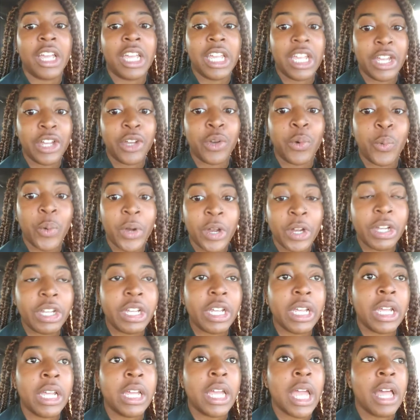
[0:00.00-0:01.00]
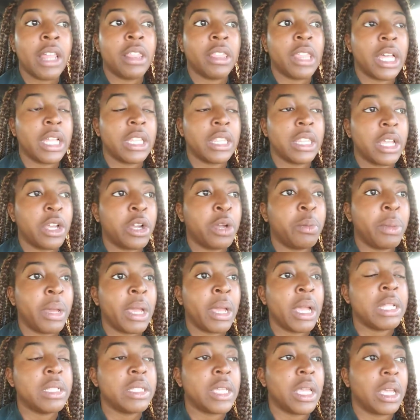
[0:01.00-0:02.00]
here working and that they are
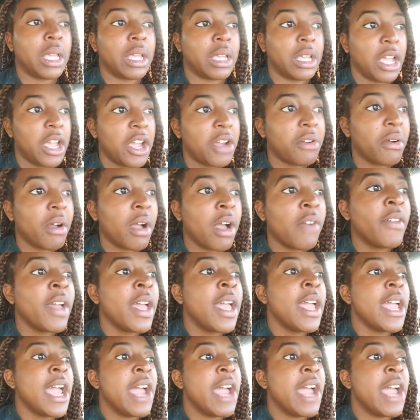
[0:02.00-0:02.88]
being taken care of